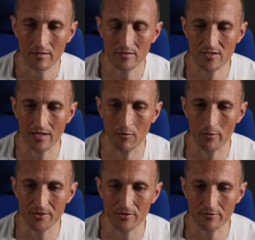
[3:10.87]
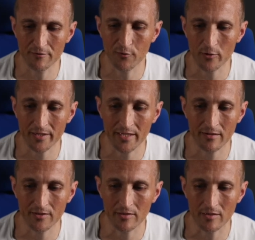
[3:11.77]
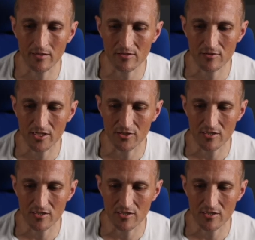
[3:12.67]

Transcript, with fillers: So you got one, two, three, four here. You can also change